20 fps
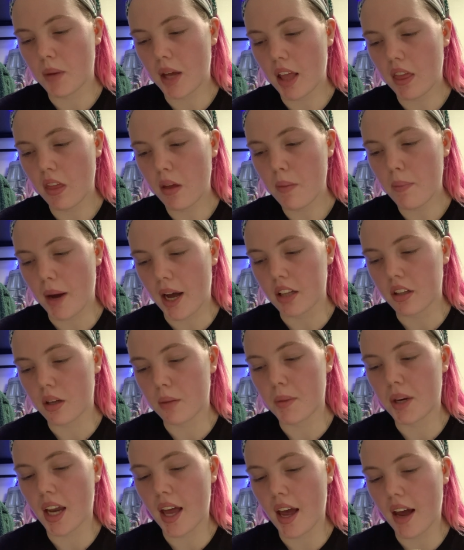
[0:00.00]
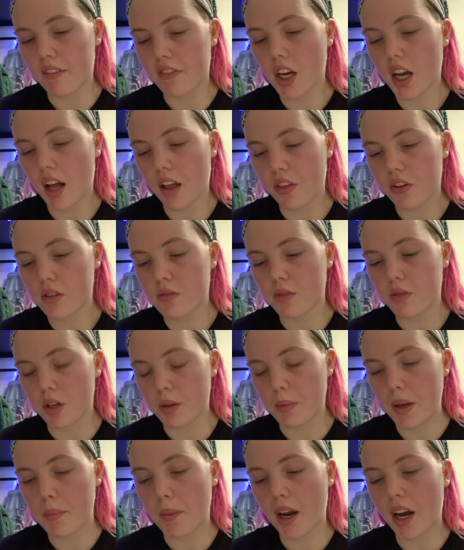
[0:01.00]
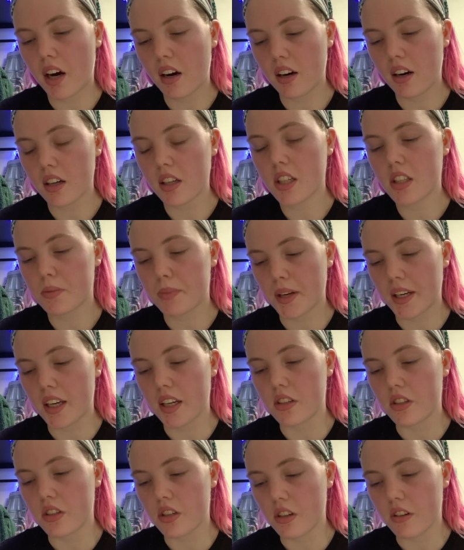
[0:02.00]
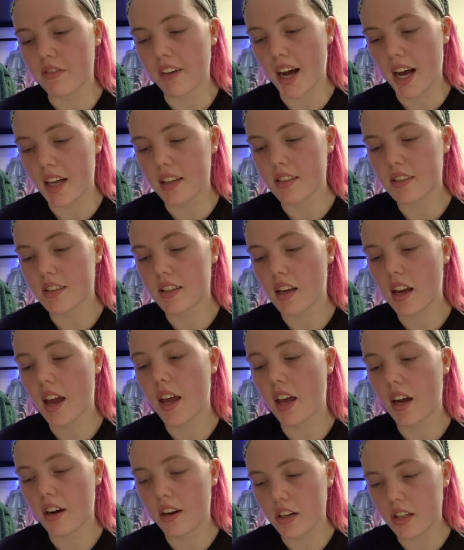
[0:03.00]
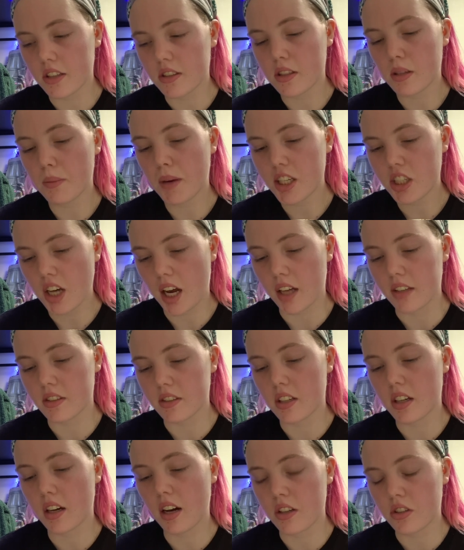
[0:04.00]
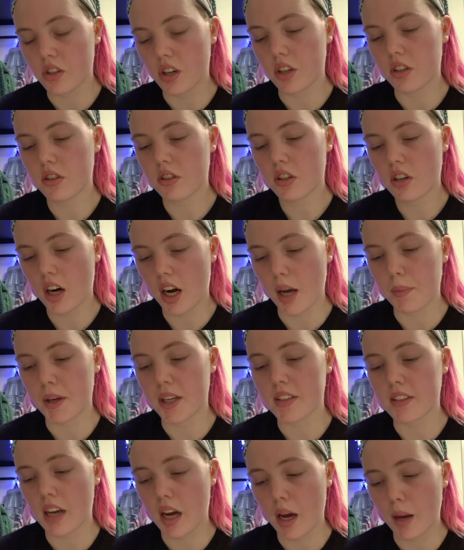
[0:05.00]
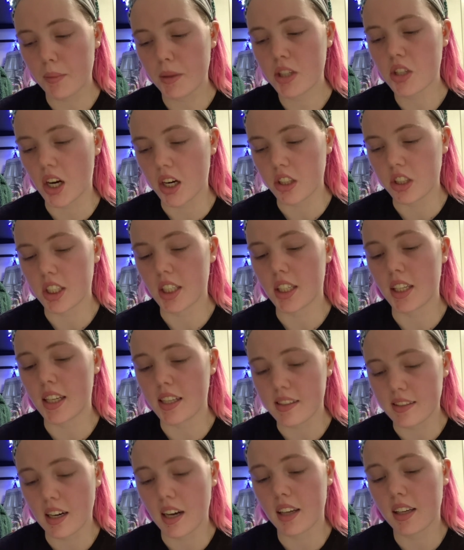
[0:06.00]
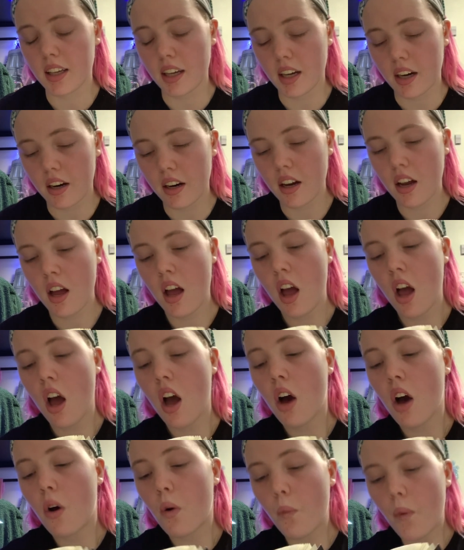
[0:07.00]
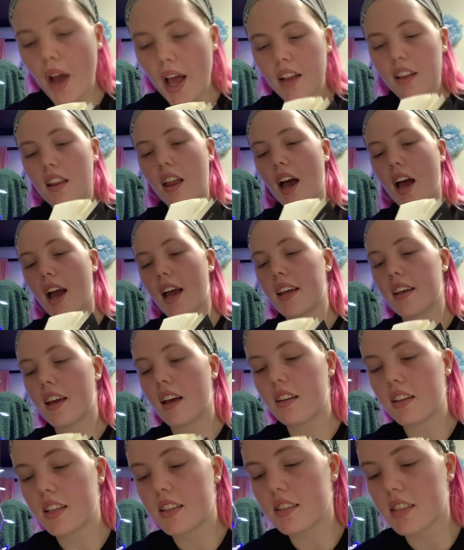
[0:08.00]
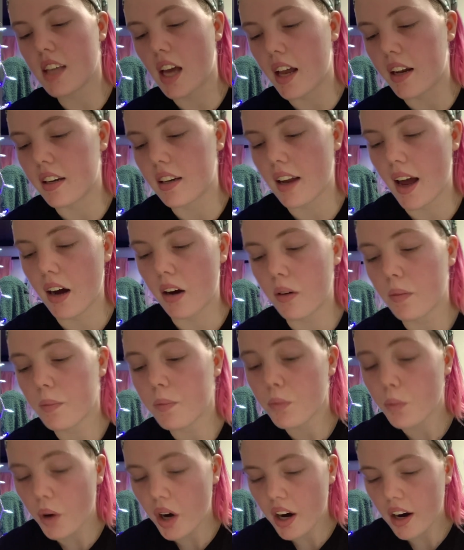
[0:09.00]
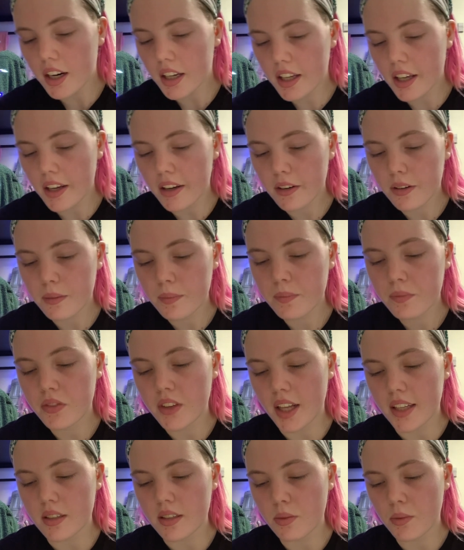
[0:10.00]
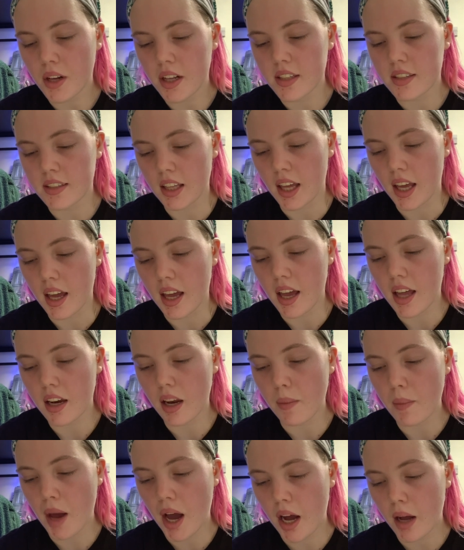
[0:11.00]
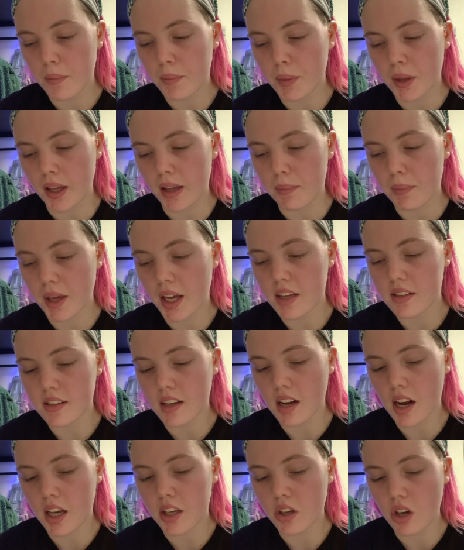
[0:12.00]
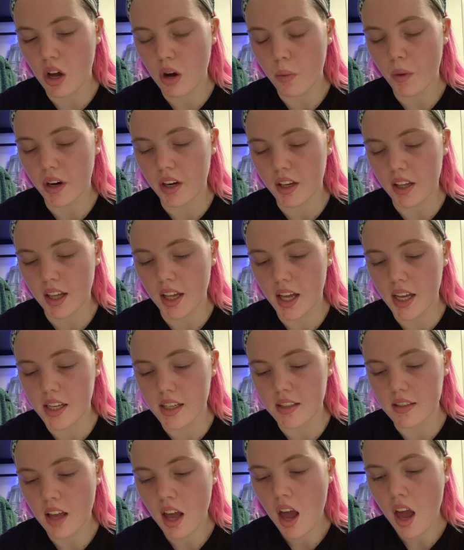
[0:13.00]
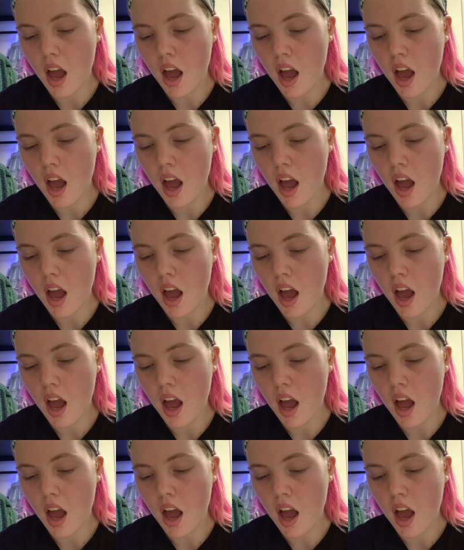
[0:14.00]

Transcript: and the bathroom and every other room, and my heart is beating too fast. It hurts in my chest and I start to cry because I'm in charge and he's not here. Will, I yell inside and out. Where are you? That's when I see it, and I'm happy because I know where he is.